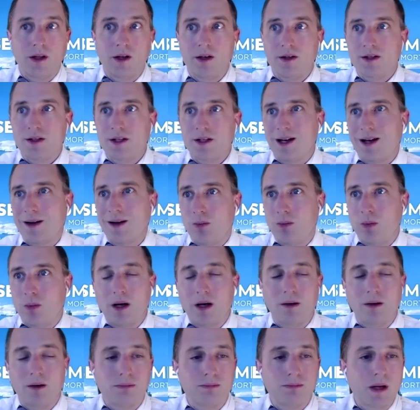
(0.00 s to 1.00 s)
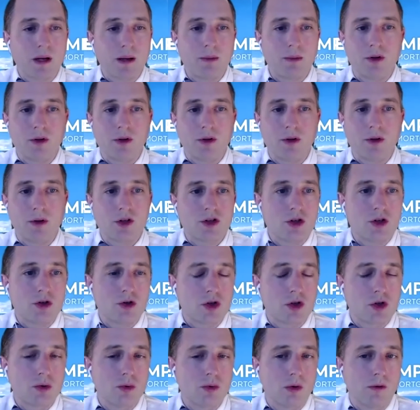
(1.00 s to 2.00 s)
they decide, well, maybe they'll just
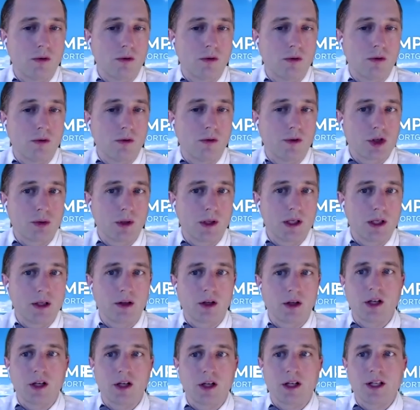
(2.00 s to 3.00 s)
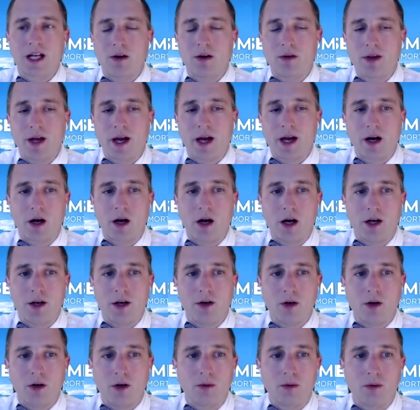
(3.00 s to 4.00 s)
do school virtually. They're going to sell that
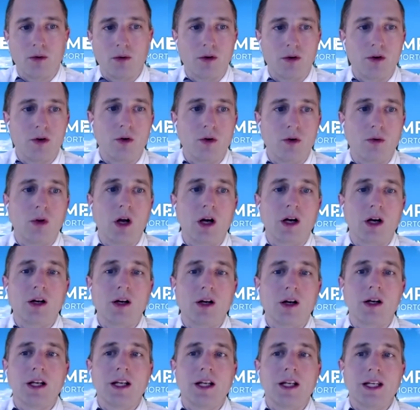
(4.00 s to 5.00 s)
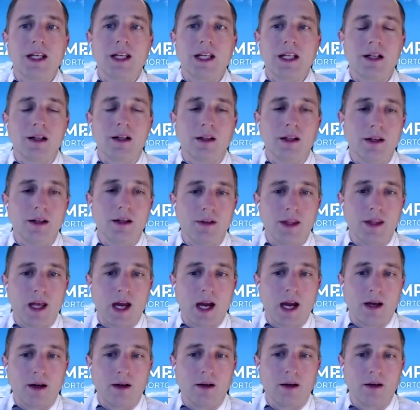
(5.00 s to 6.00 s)
condo, or they're no longer going to need to live
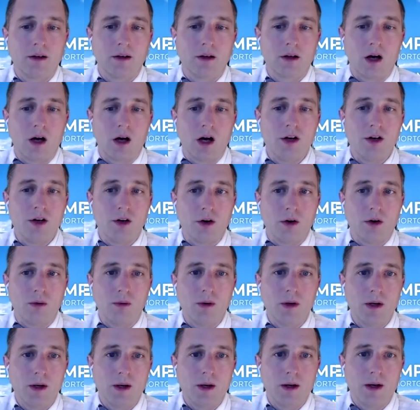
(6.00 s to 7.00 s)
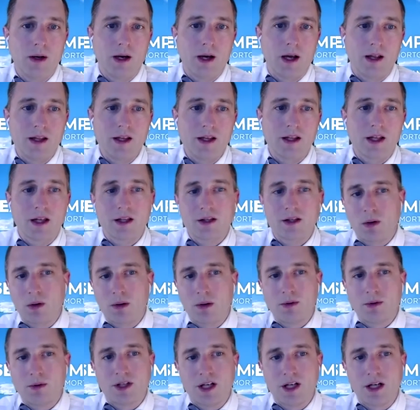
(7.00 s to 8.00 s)
in that condo. I think that's
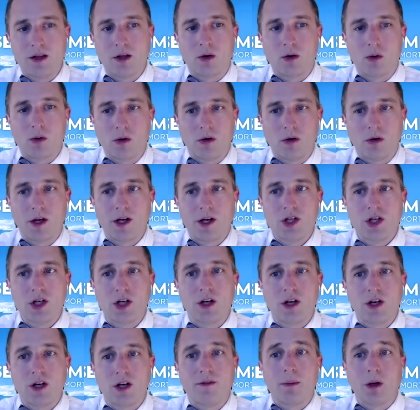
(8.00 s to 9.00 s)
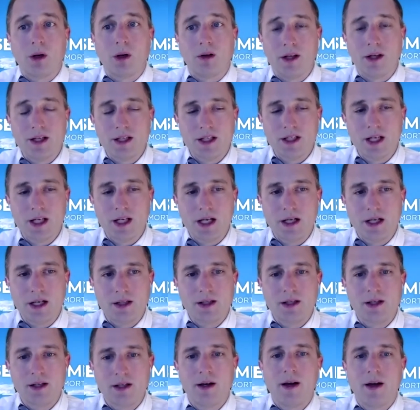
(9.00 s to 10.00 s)
where we're seeing the correlation of the number of
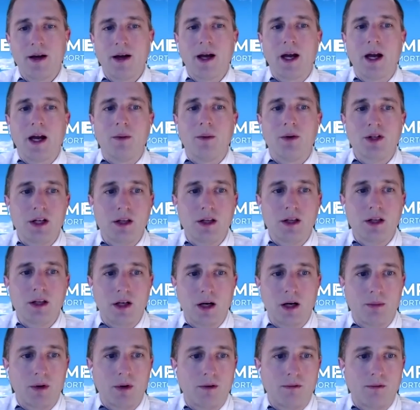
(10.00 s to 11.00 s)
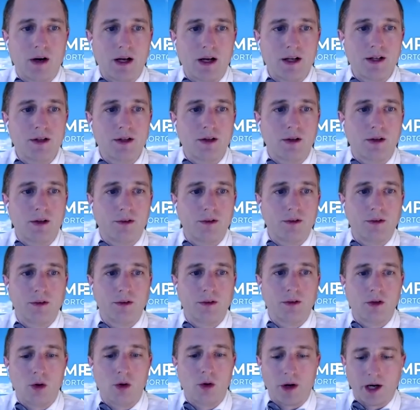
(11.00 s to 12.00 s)
listings, and we're seeing the number of rentals
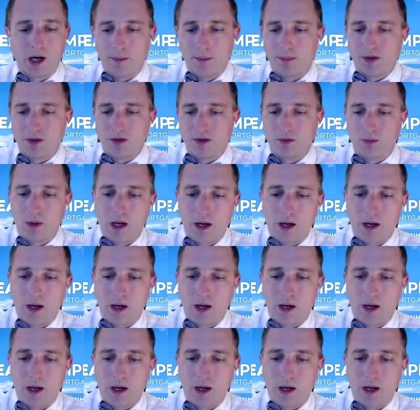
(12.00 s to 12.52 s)
going up as well.